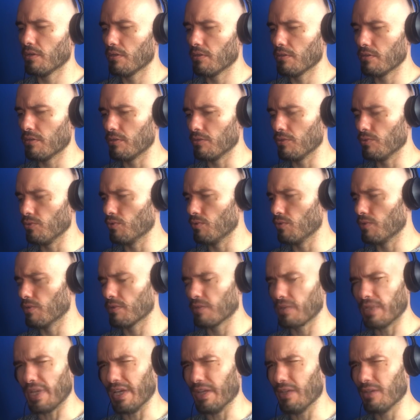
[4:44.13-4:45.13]
Do
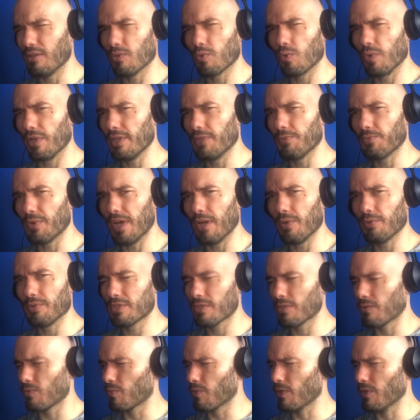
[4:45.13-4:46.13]
10, 20 rounds
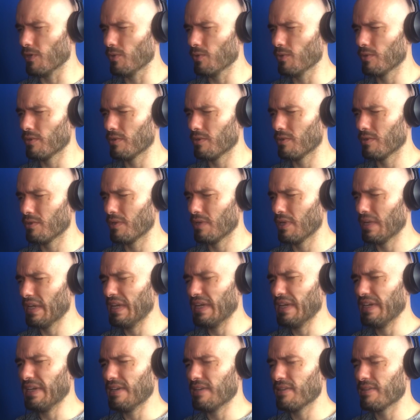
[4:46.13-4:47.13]
in a row.
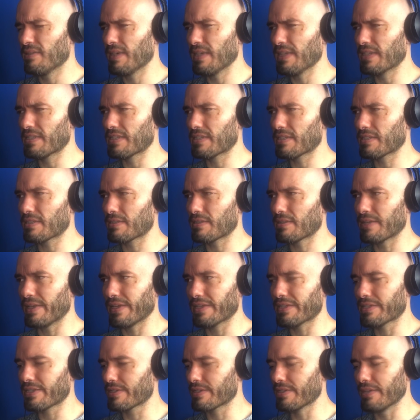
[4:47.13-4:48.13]
That's
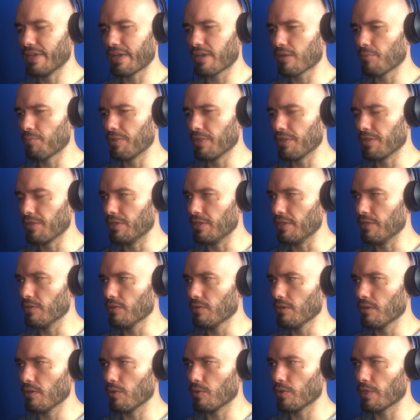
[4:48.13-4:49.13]
not a big
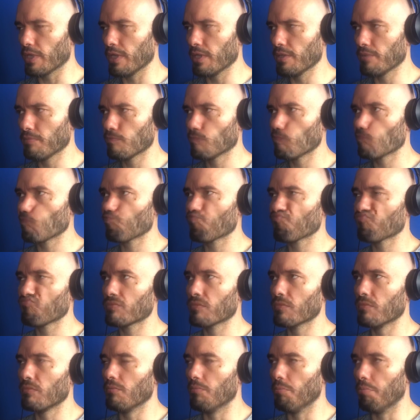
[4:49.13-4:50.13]
deal, okay?
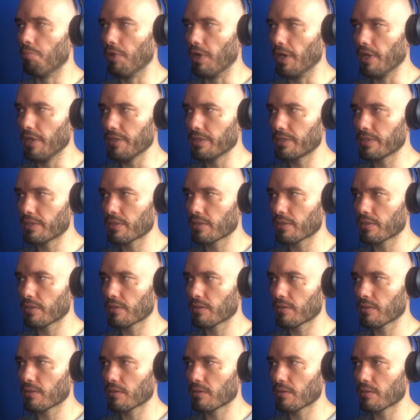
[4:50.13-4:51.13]
But
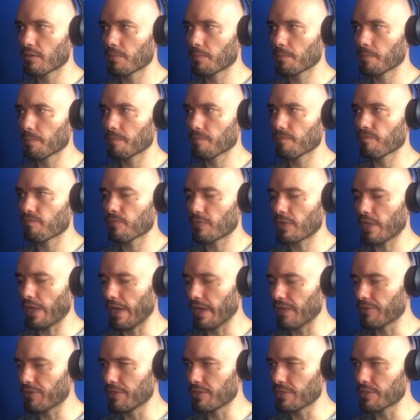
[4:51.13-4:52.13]

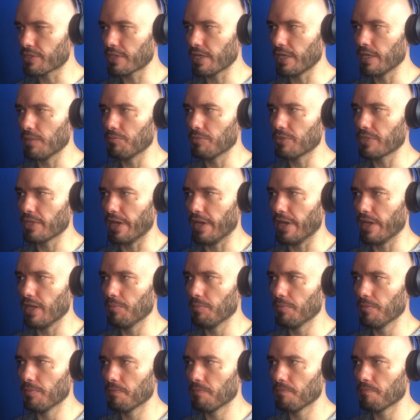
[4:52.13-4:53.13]
at the same
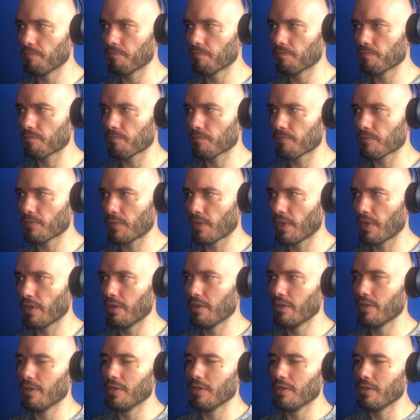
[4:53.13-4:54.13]
time,
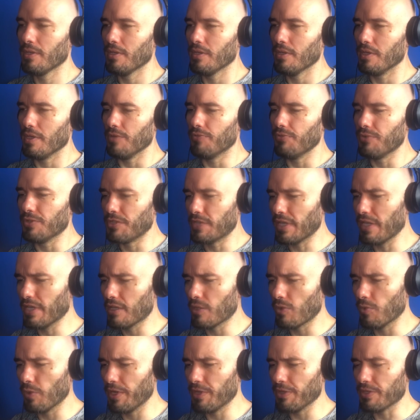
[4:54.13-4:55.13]
if you take
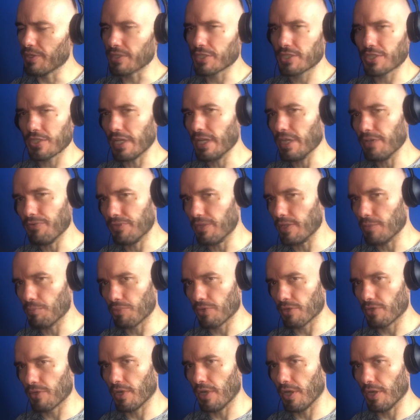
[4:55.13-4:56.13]
away the safety
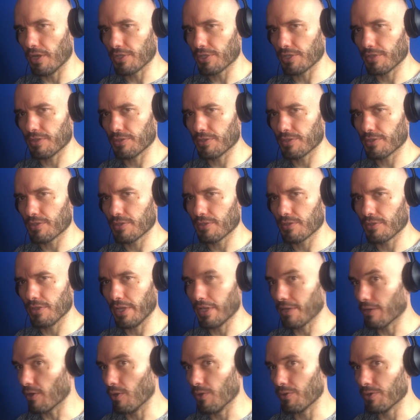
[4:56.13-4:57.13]
precautions,
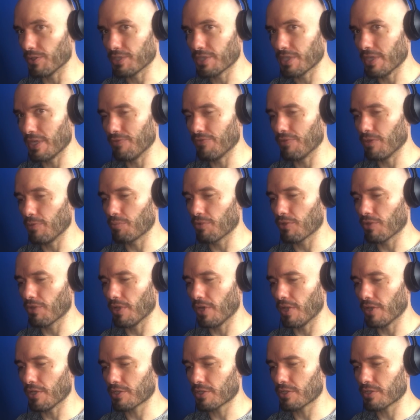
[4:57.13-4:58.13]
like all the safety
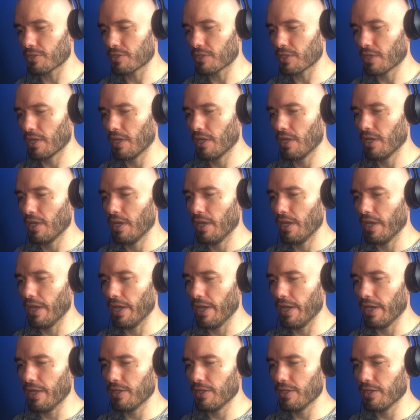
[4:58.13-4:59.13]
precautions,
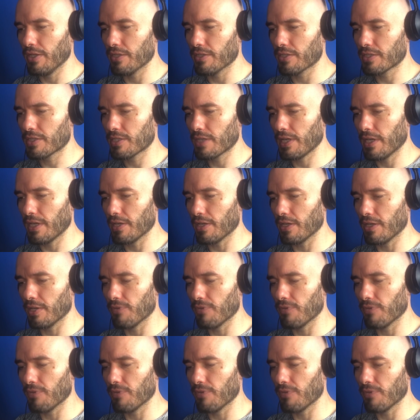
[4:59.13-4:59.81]
and instead of